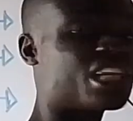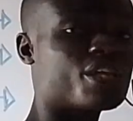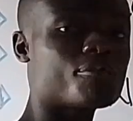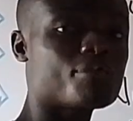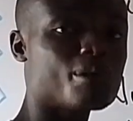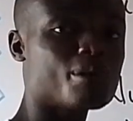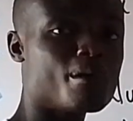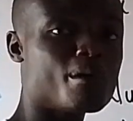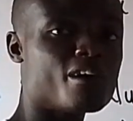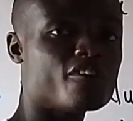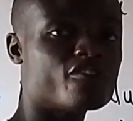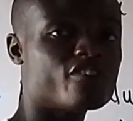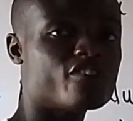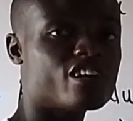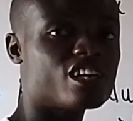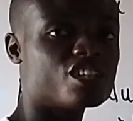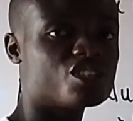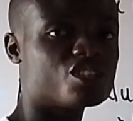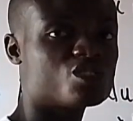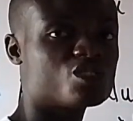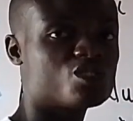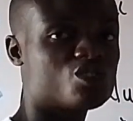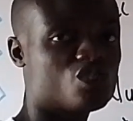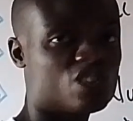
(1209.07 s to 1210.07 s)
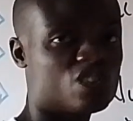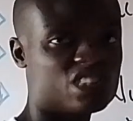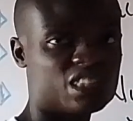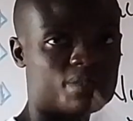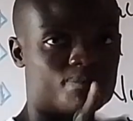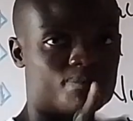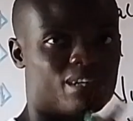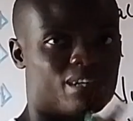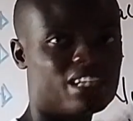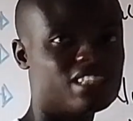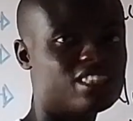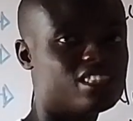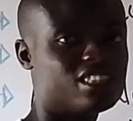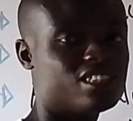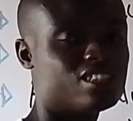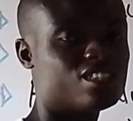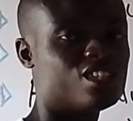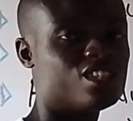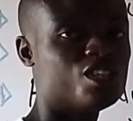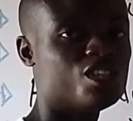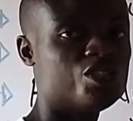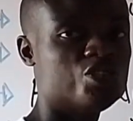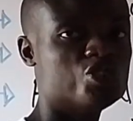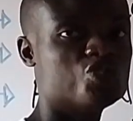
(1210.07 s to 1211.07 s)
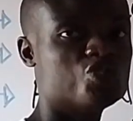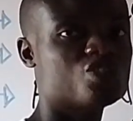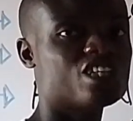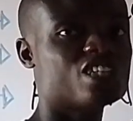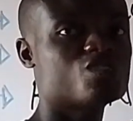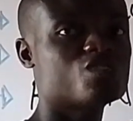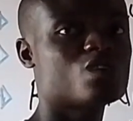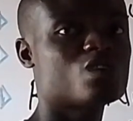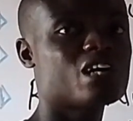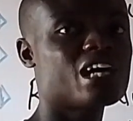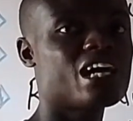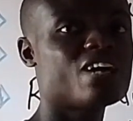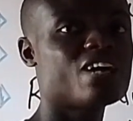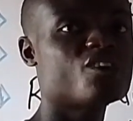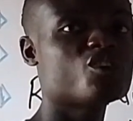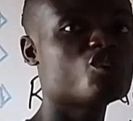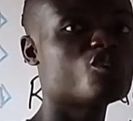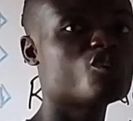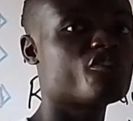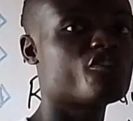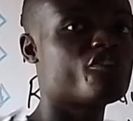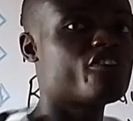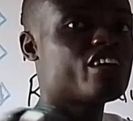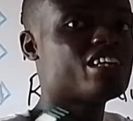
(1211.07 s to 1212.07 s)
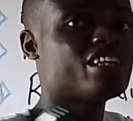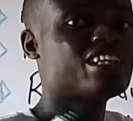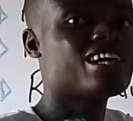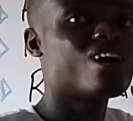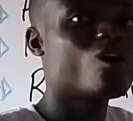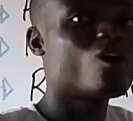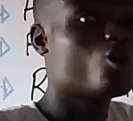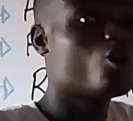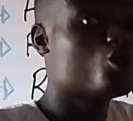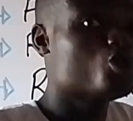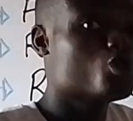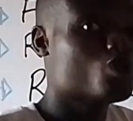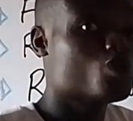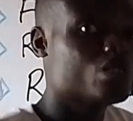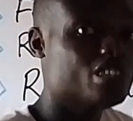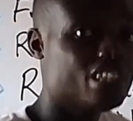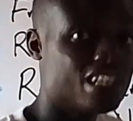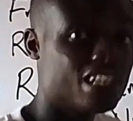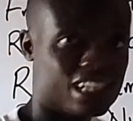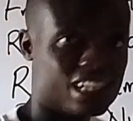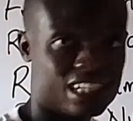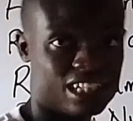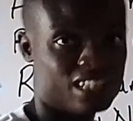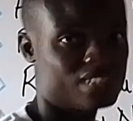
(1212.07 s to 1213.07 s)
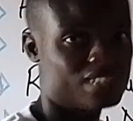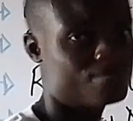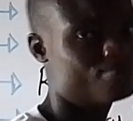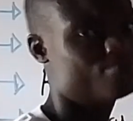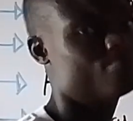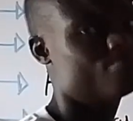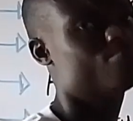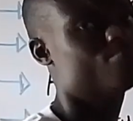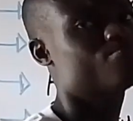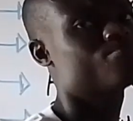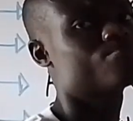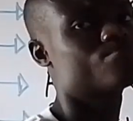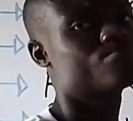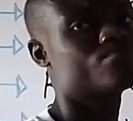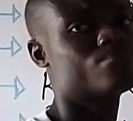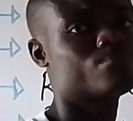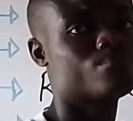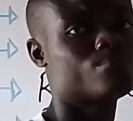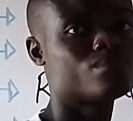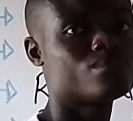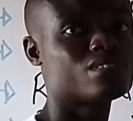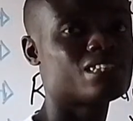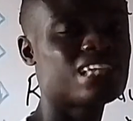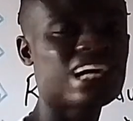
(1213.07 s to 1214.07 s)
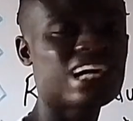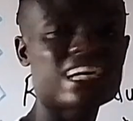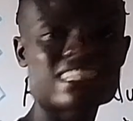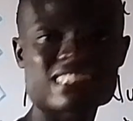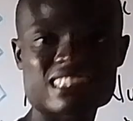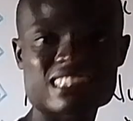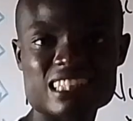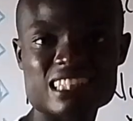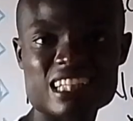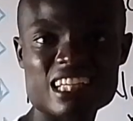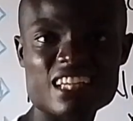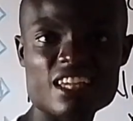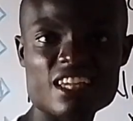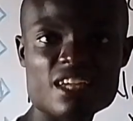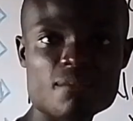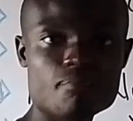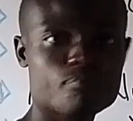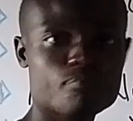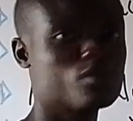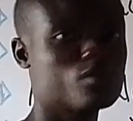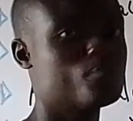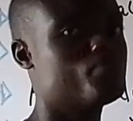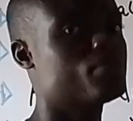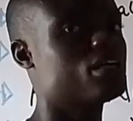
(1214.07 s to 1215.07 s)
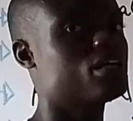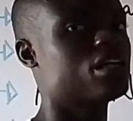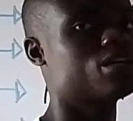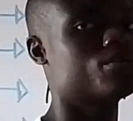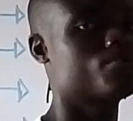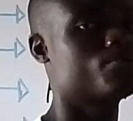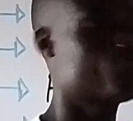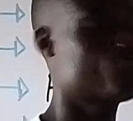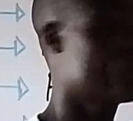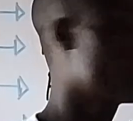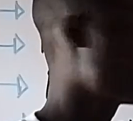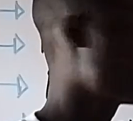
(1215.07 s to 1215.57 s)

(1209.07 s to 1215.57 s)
for an improper fraction, just imagine you try to carry the father on your neck. That's improper.